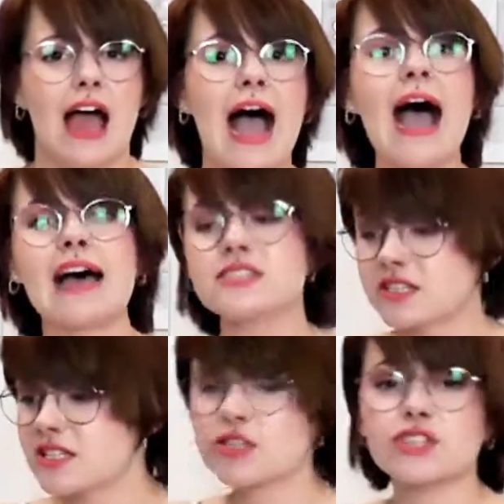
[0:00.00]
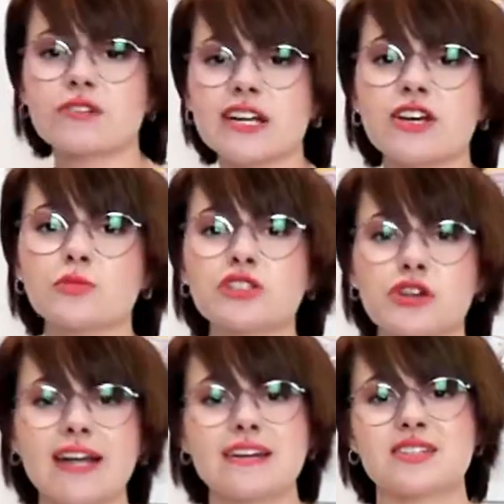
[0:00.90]
And this looks really good with
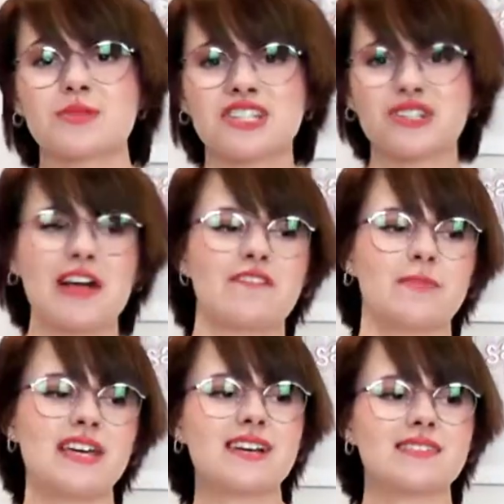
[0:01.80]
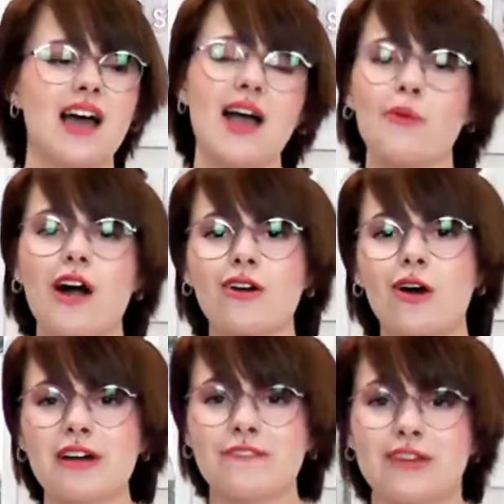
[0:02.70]
trainers, which is great for me because I work
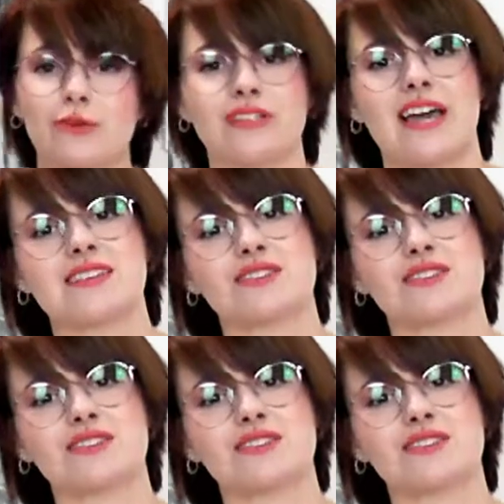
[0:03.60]
on my feet all day,